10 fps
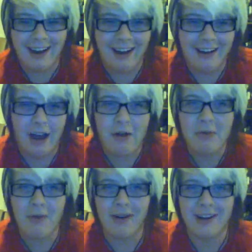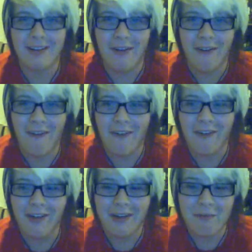I would be walking down the
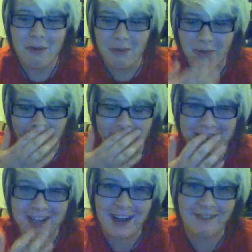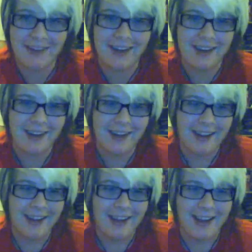hall. People would throw shit at me.
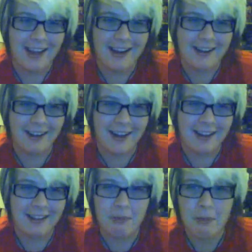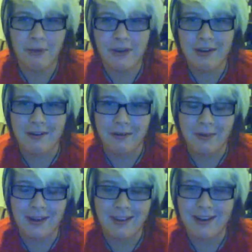And it's like, these people didn't know
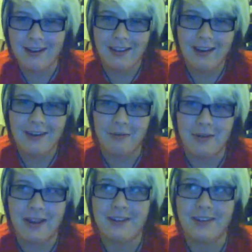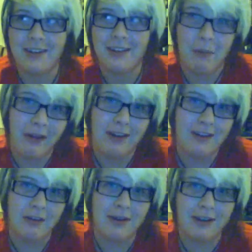me. They didn't know me. Actually, they probably
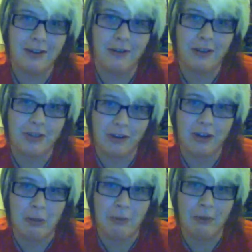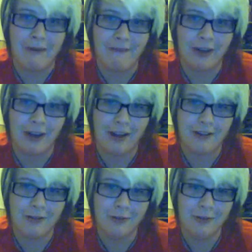did know me because there's only 300 people at my fucking
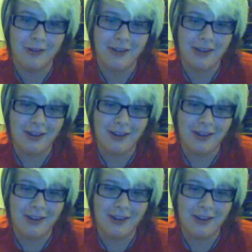high school.